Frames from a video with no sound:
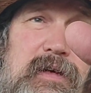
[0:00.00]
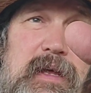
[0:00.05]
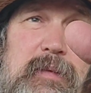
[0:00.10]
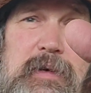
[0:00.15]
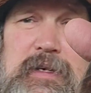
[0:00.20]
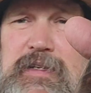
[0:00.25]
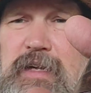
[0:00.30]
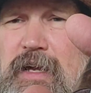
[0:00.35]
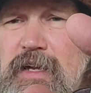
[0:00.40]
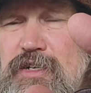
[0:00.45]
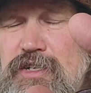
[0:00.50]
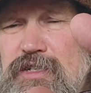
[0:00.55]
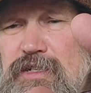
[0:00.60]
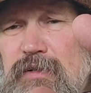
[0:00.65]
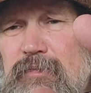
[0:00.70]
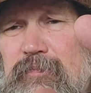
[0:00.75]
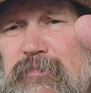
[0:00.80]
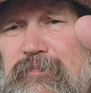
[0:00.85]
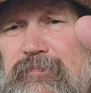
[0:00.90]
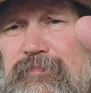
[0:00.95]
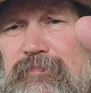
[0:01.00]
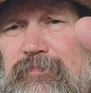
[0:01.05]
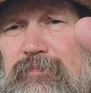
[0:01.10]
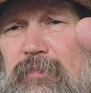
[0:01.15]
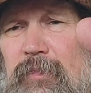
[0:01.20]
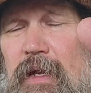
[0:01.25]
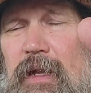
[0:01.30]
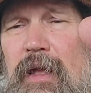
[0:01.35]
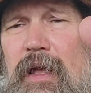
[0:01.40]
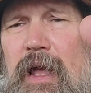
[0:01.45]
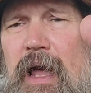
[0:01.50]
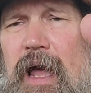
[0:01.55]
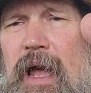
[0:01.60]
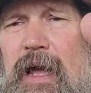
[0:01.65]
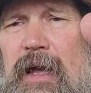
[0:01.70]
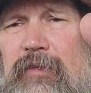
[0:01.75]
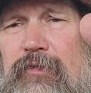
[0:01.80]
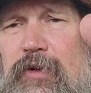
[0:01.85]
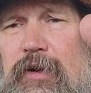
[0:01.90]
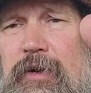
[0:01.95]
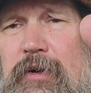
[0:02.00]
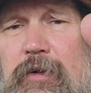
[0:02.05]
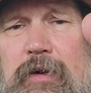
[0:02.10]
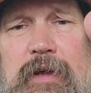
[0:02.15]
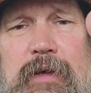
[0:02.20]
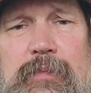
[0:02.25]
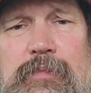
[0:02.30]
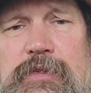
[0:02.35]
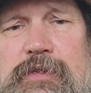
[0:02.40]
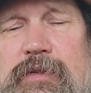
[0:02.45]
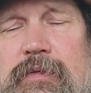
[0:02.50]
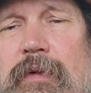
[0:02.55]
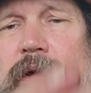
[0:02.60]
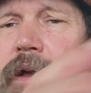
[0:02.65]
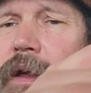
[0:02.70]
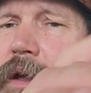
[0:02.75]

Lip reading: imitation ivory grips.